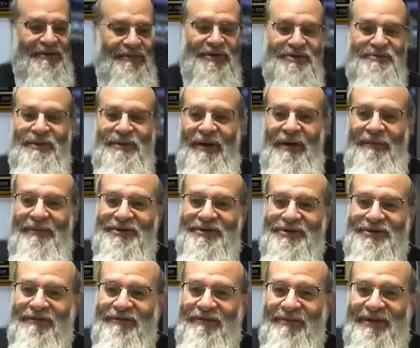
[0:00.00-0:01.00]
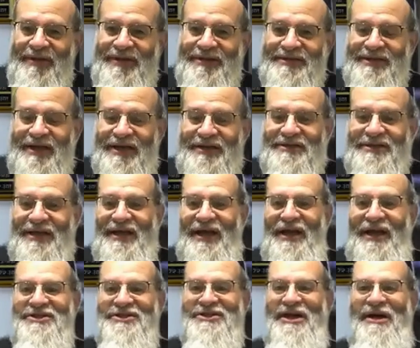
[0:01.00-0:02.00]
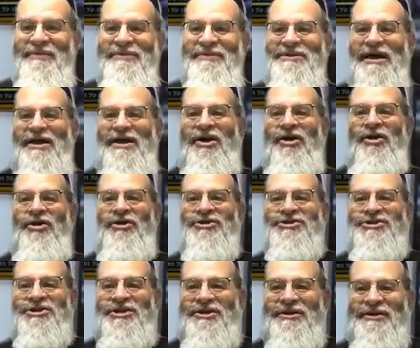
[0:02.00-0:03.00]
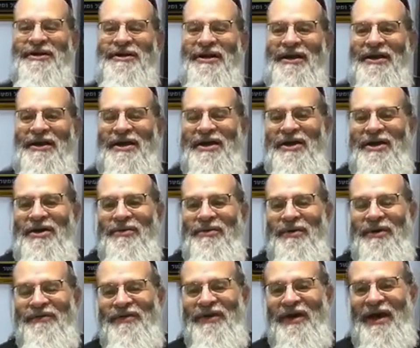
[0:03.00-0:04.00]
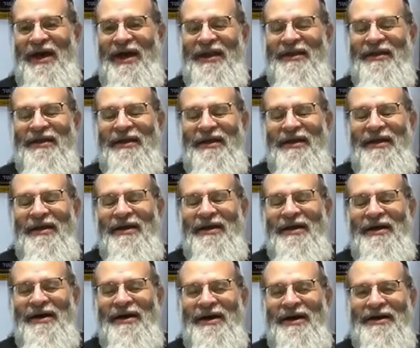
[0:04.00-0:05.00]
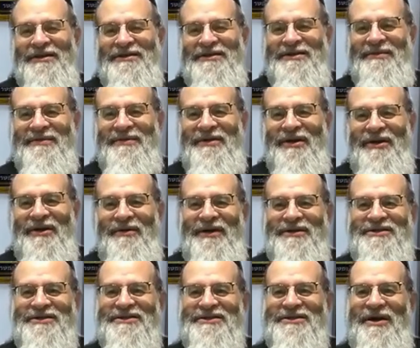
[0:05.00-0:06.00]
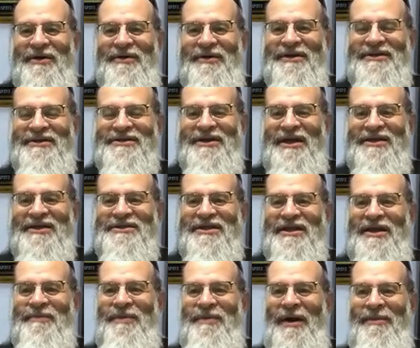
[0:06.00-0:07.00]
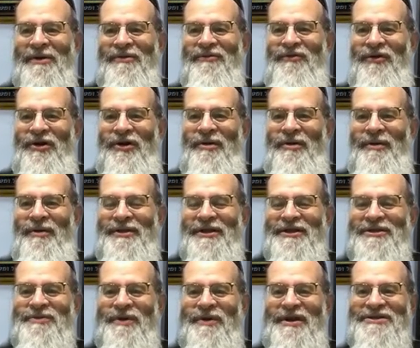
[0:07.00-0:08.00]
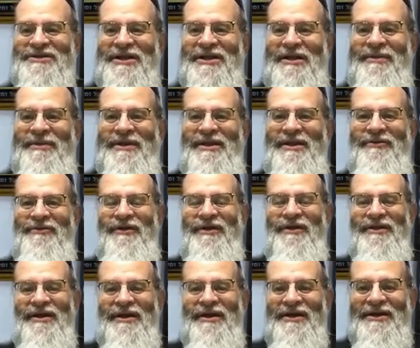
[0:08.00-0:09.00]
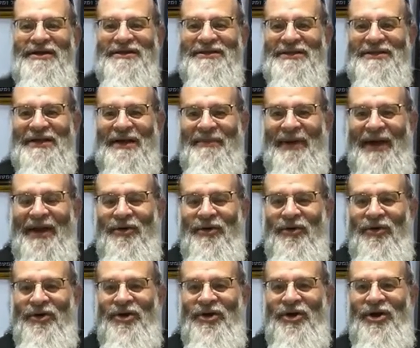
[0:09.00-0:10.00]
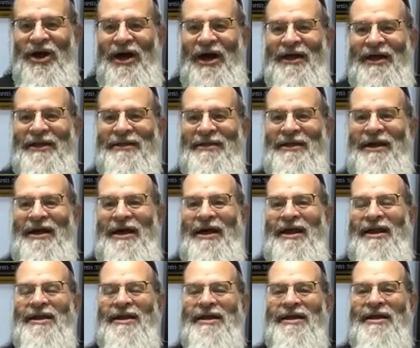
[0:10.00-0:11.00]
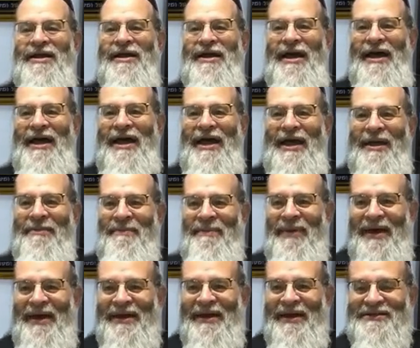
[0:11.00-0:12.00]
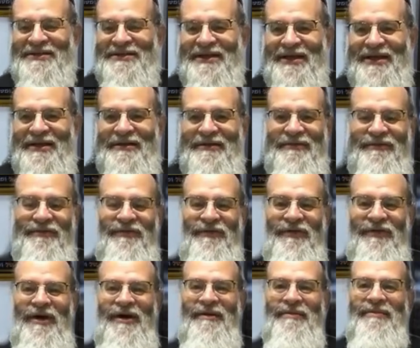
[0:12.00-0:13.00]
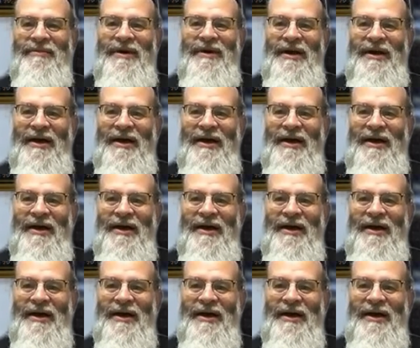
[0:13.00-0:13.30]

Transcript: which probably should even be discussed like on a Shabbos Hagadol Shir. We've had similar questions that were discussed in a public forum, but this one is a little bit different. Somebody ordered online a medicine from